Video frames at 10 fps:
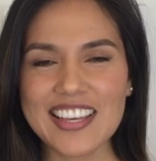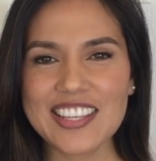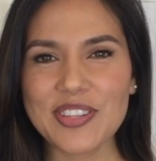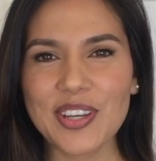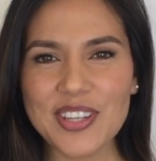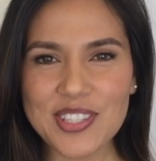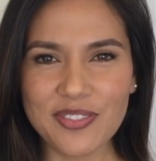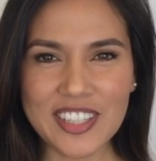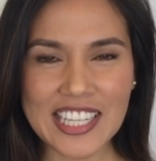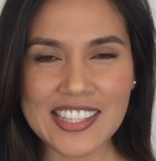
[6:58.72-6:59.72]
So here's a
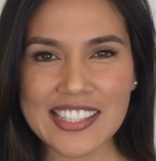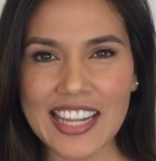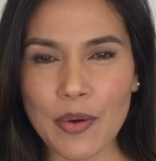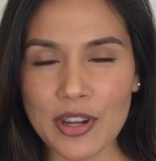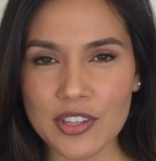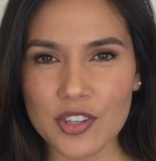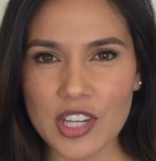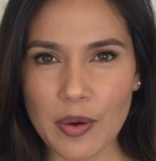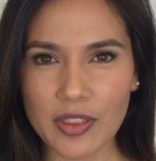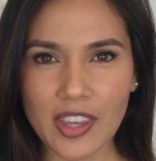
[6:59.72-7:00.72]
fun insight I wanted to
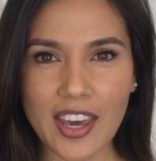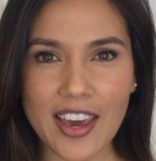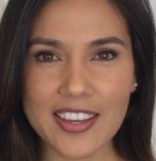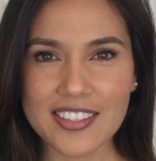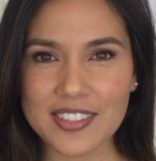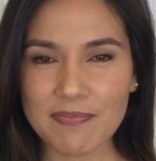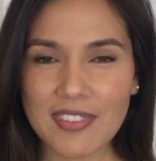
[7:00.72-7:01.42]
share with you guys.